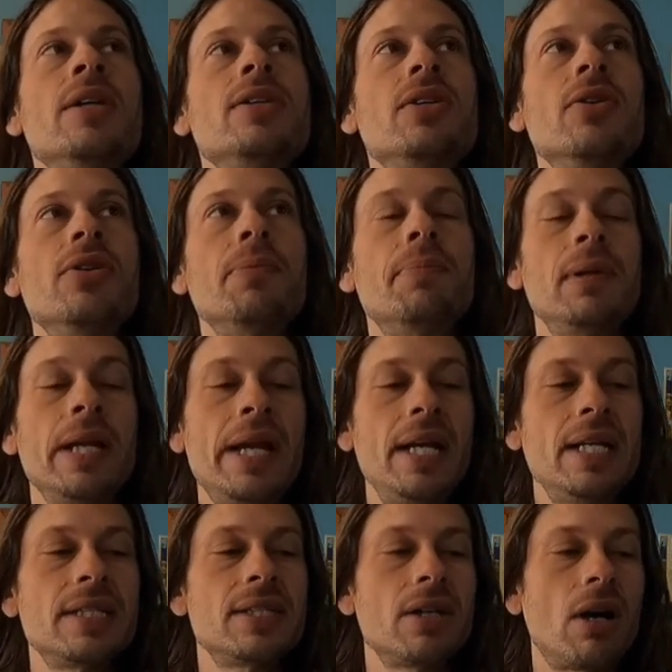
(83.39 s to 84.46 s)
So the
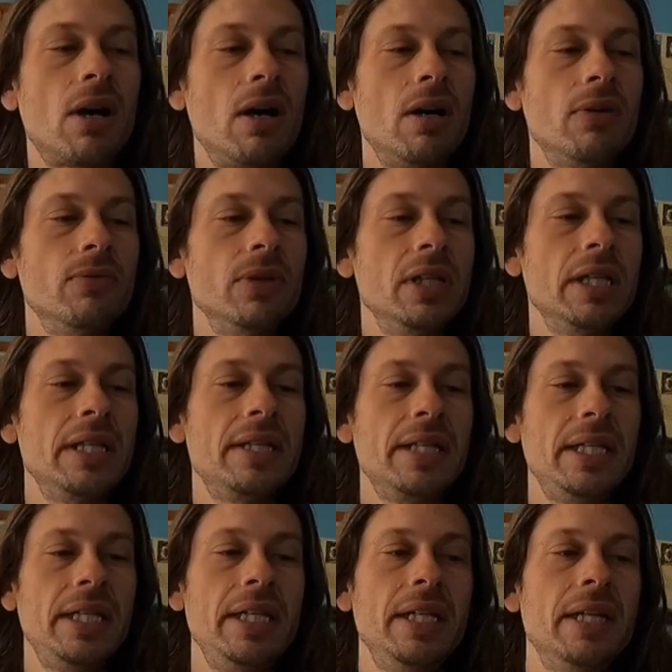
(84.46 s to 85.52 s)
planets are really
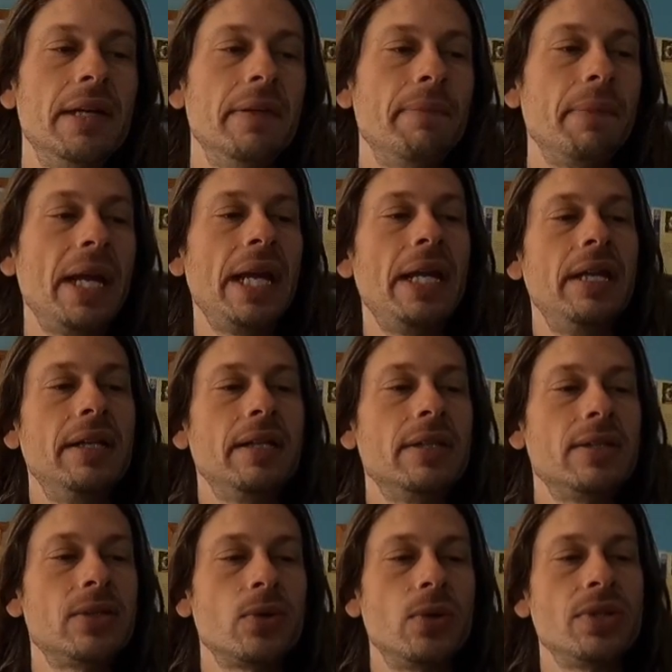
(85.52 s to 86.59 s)
the main
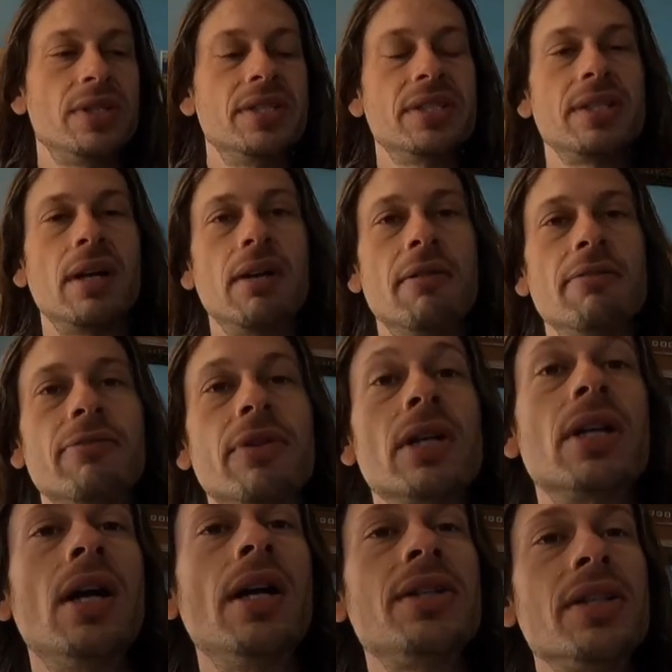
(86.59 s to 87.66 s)
sources of
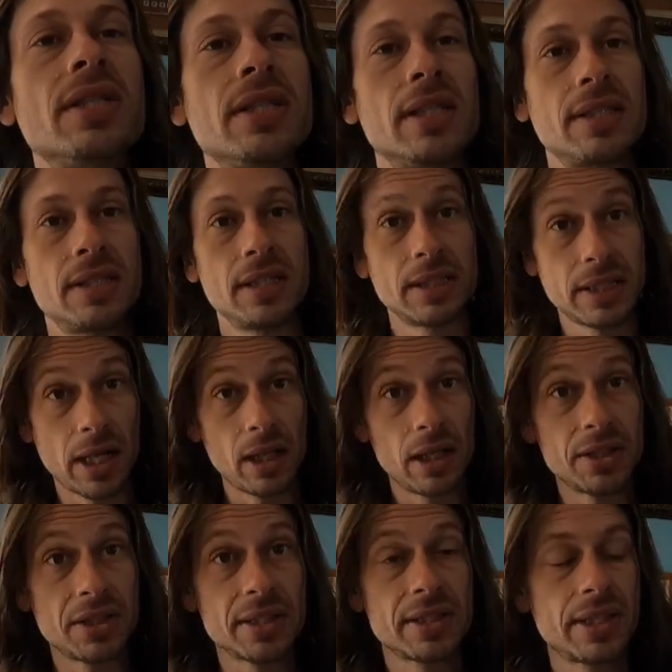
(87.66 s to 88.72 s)
the consciousness, the
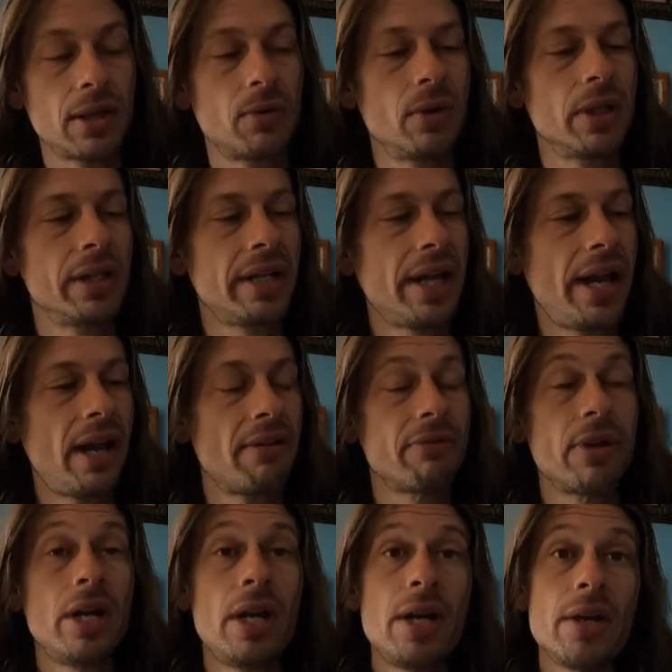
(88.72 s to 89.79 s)
intelligence that we're going to have.